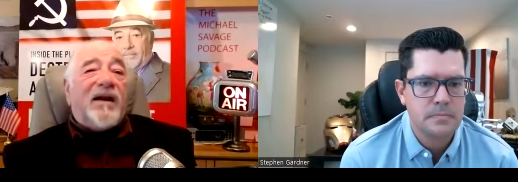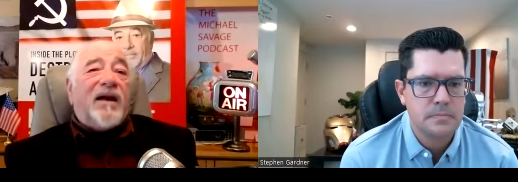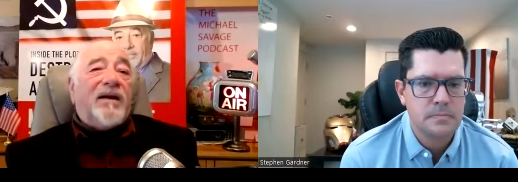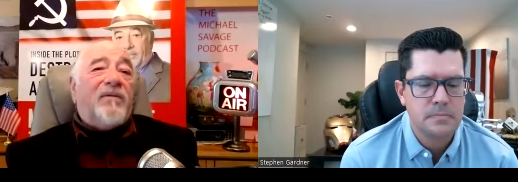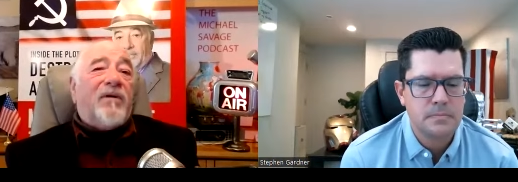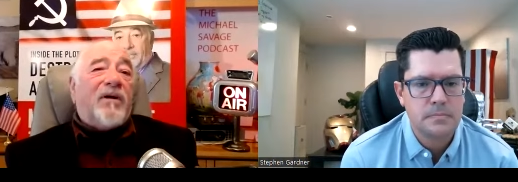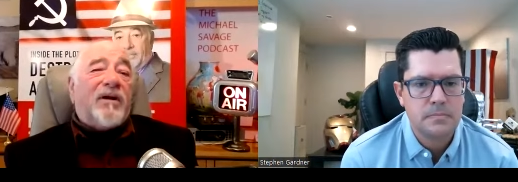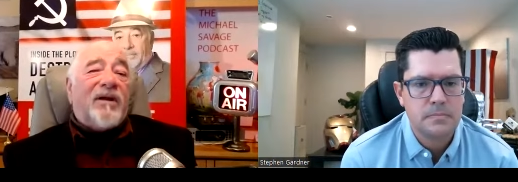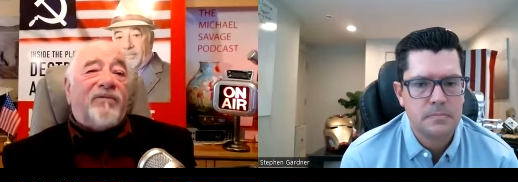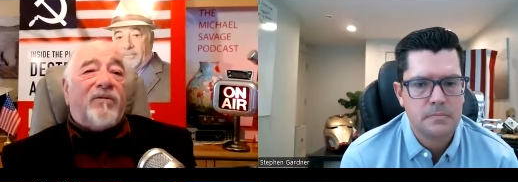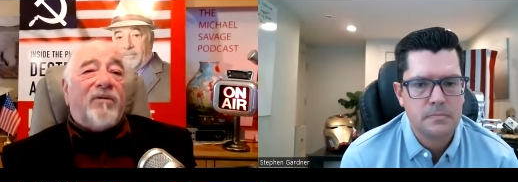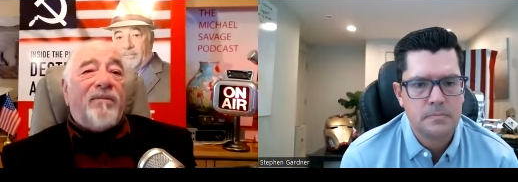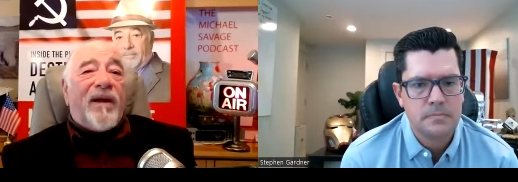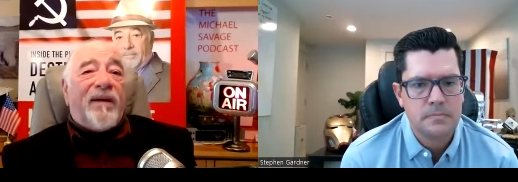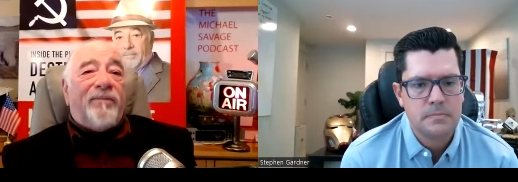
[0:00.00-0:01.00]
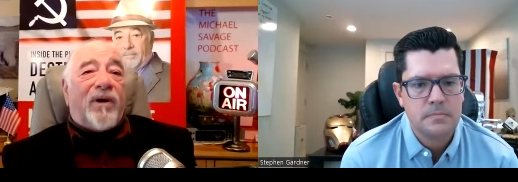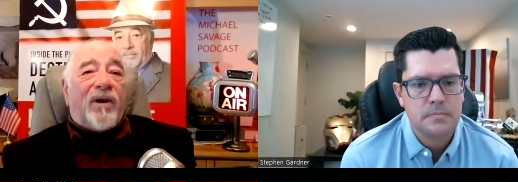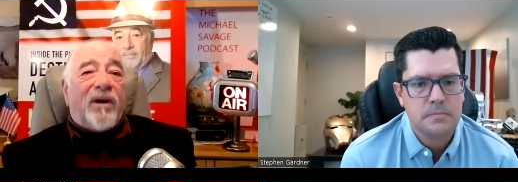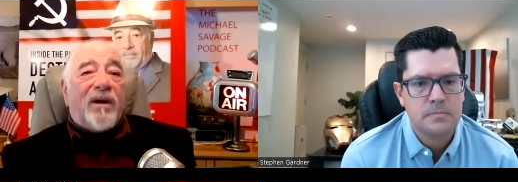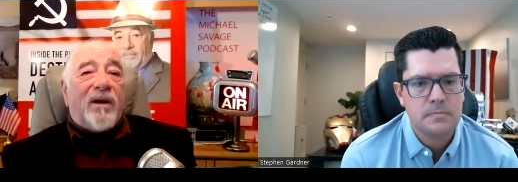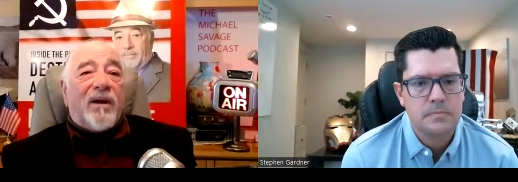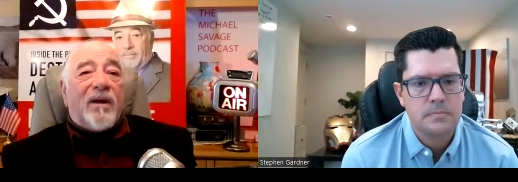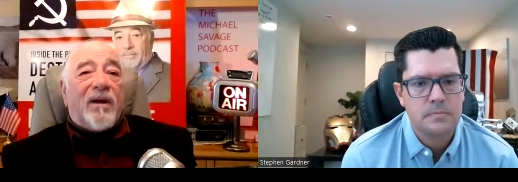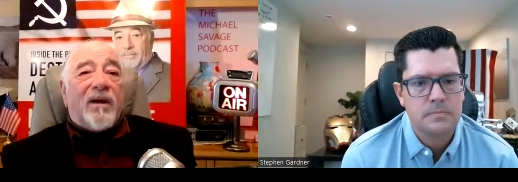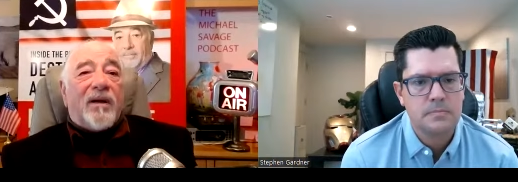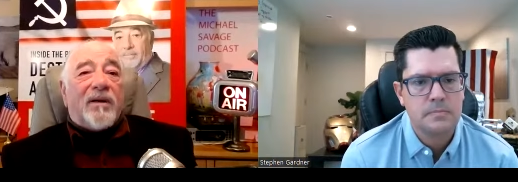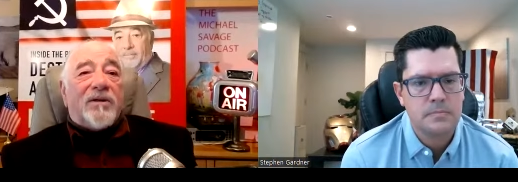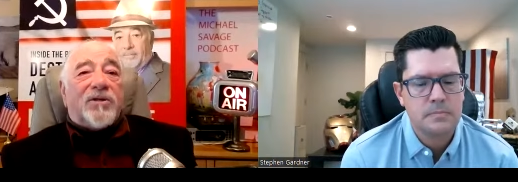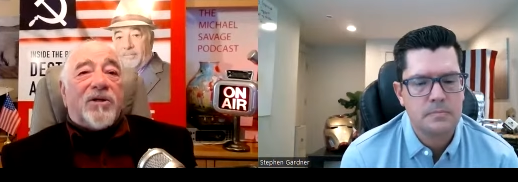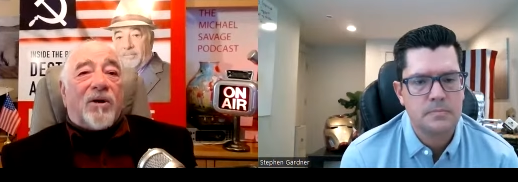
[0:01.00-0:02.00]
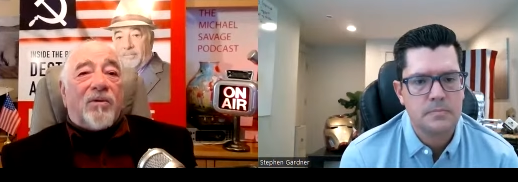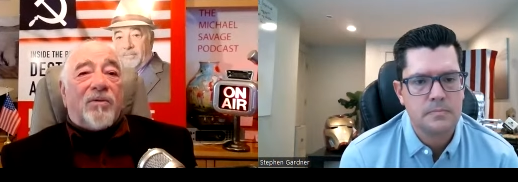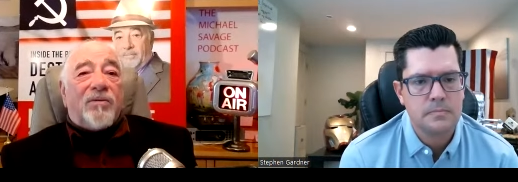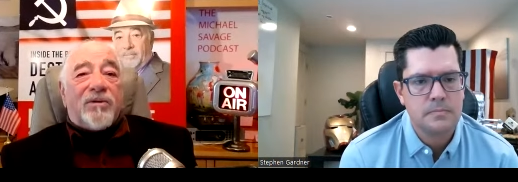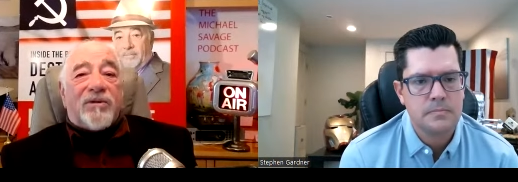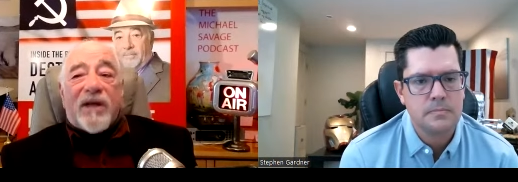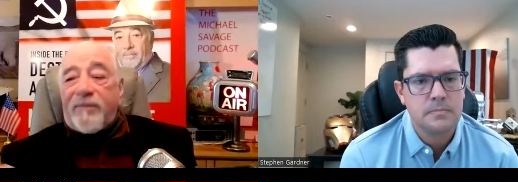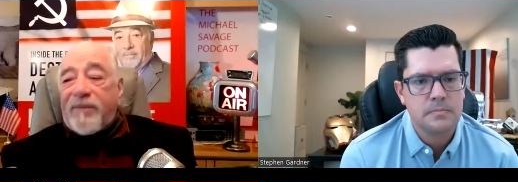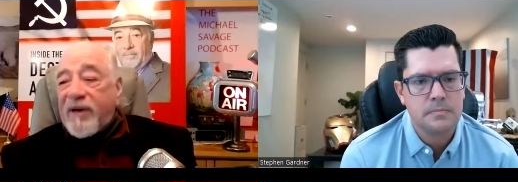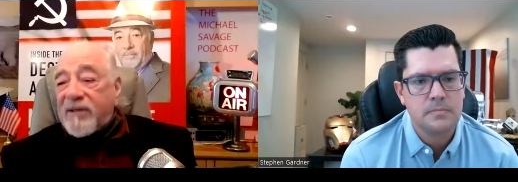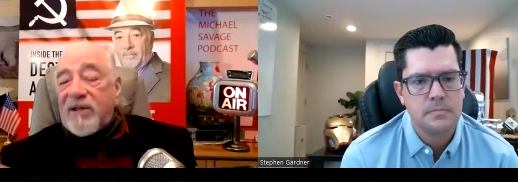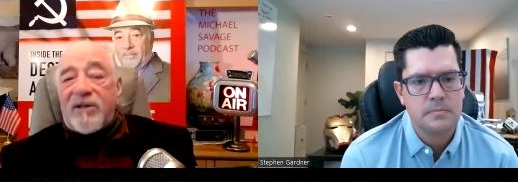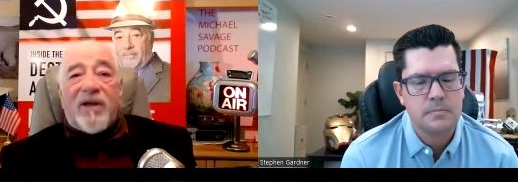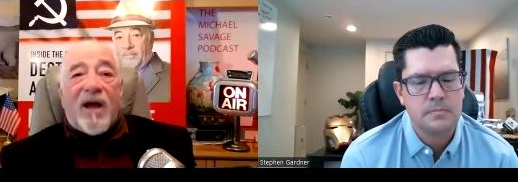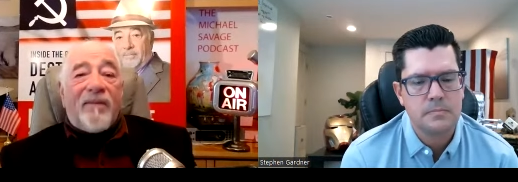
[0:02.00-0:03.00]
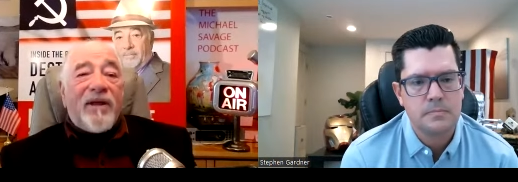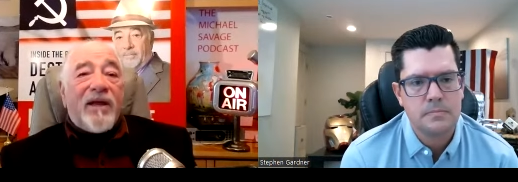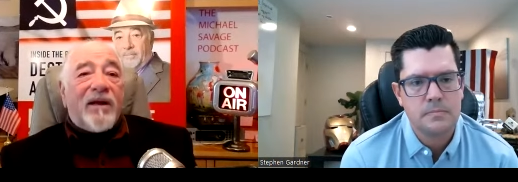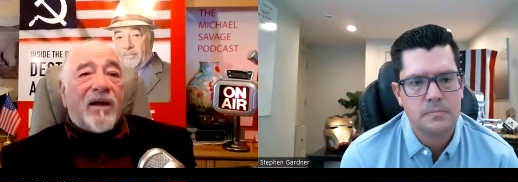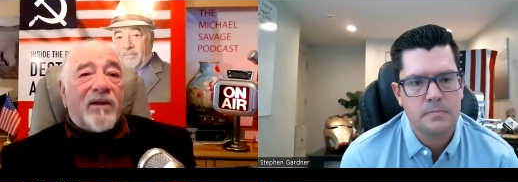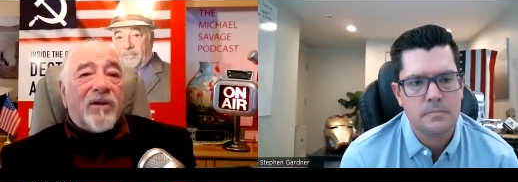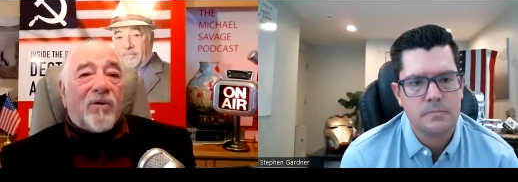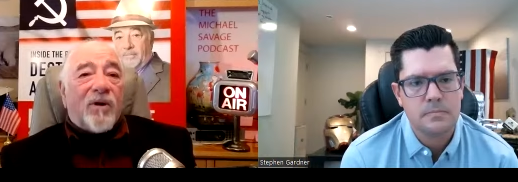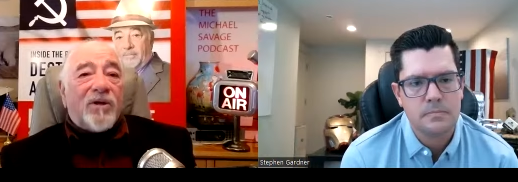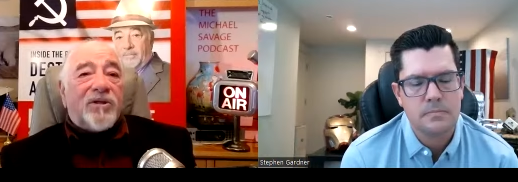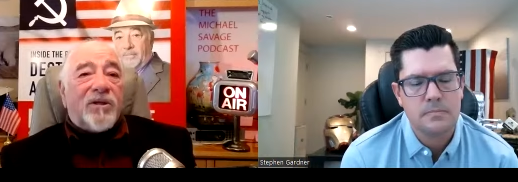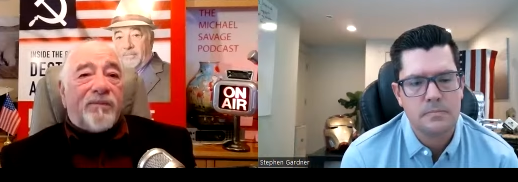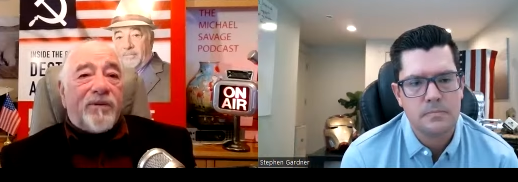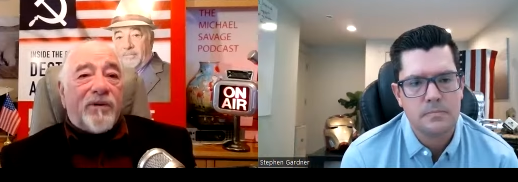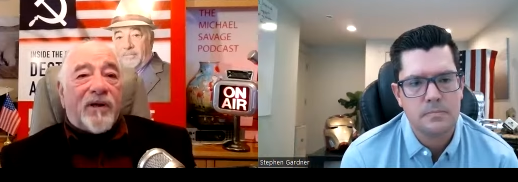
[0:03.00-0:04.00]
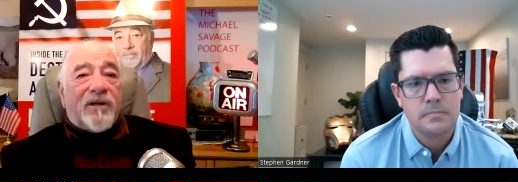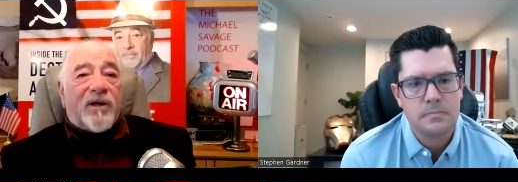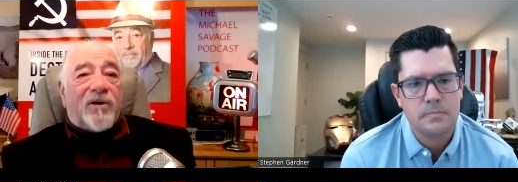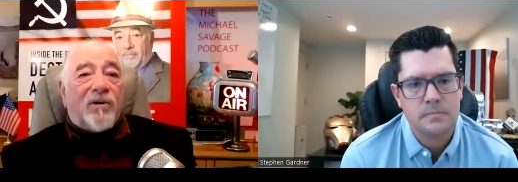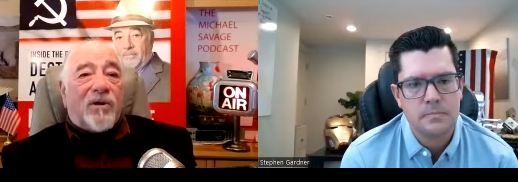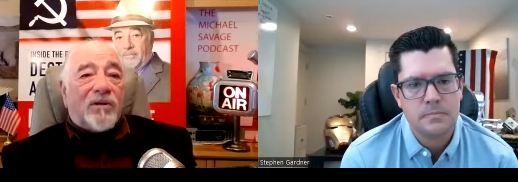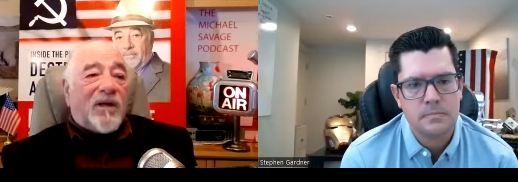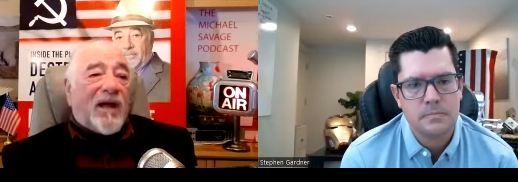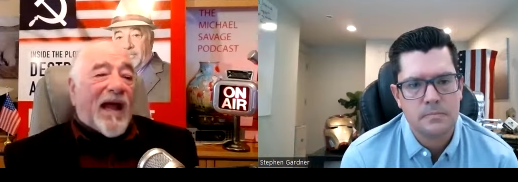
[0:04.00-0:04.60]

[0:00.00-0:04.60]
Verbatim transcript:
Speaker 1: that anyone will ever remember so they picked a dummy in other words to put on the court